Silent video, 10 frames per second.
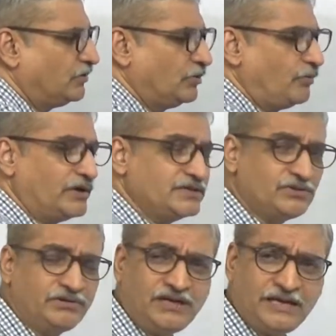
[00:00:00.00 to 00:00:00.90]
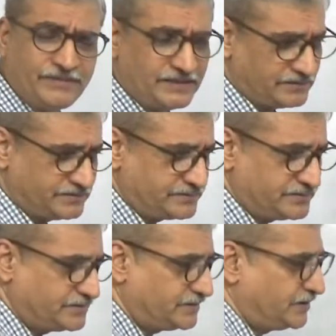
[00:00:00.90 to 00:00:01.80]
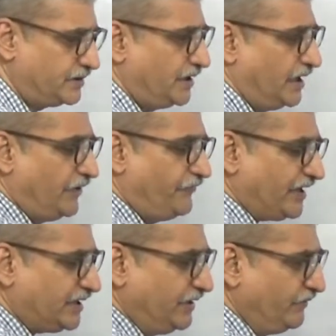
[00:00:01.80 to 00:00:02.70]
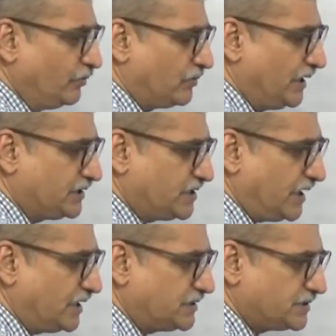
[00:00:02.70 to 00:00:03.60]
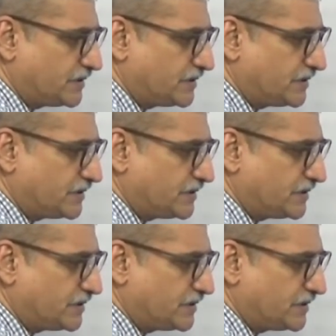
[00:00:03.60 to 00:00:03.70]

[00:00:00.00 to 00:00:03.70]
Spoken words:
what is going to happen? Effective nuclear charge